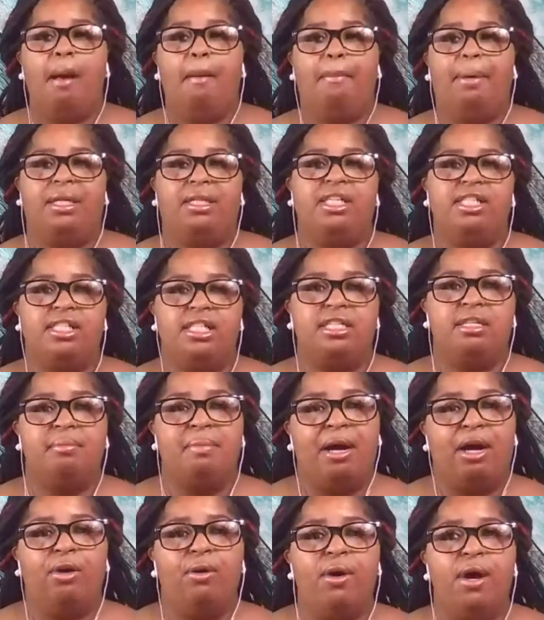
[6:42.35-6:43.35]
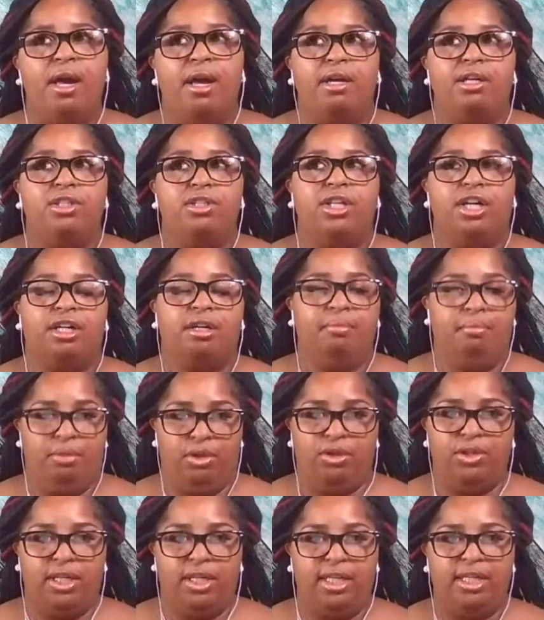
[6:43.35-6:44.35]
but this is about the
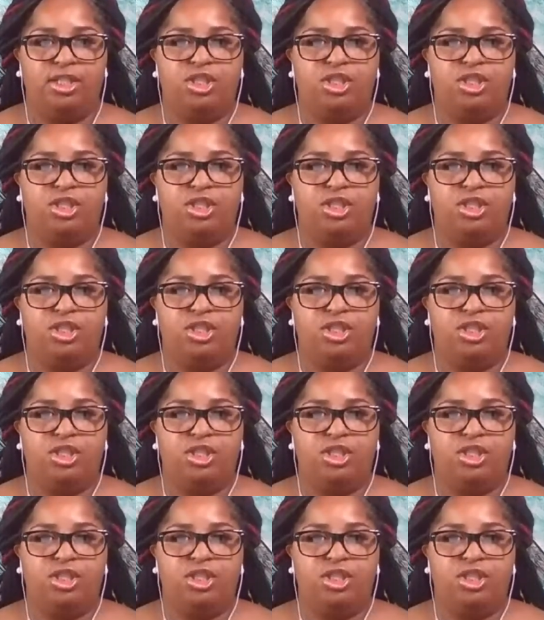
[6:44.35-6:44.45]
community.